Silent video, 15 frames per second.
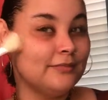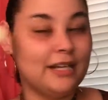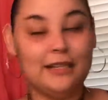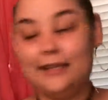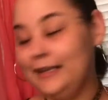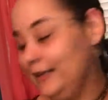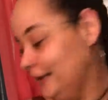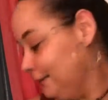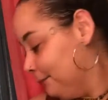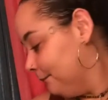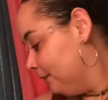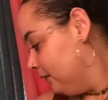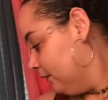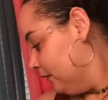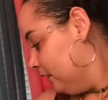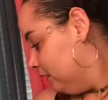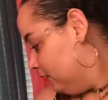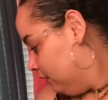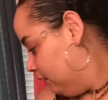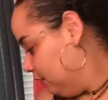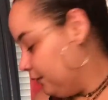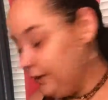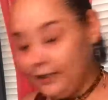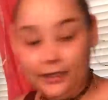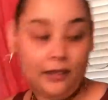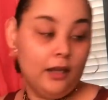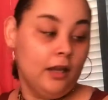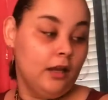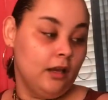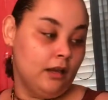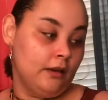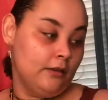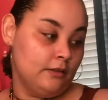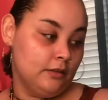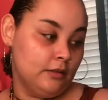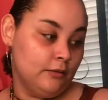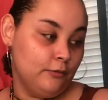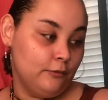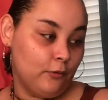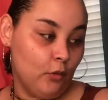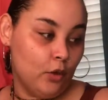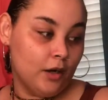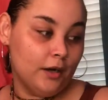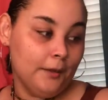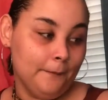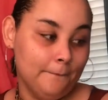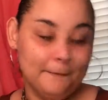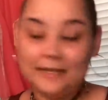I like it. Okay. 4